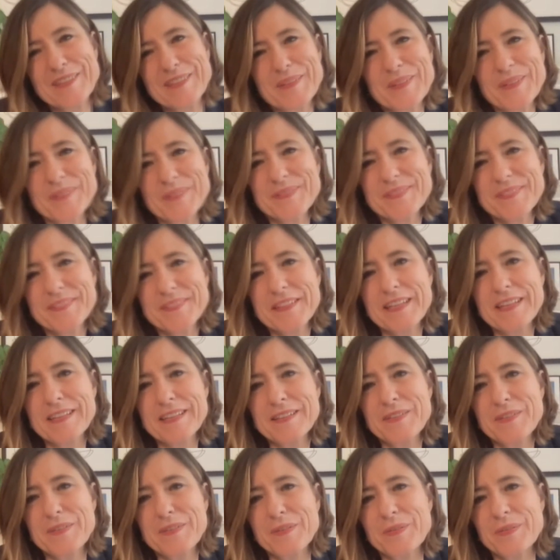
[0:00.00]
Thank
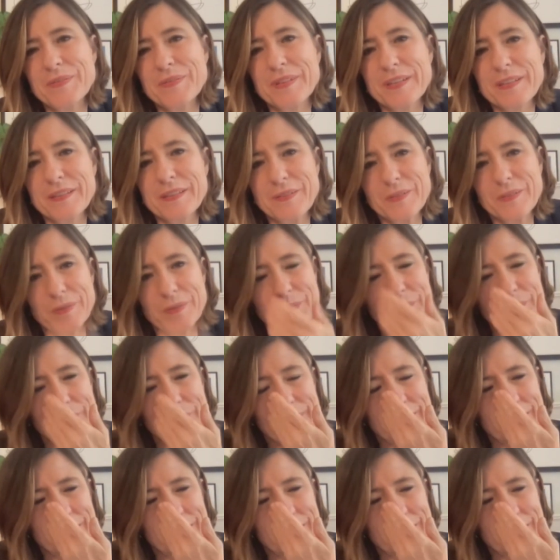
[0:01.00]
you.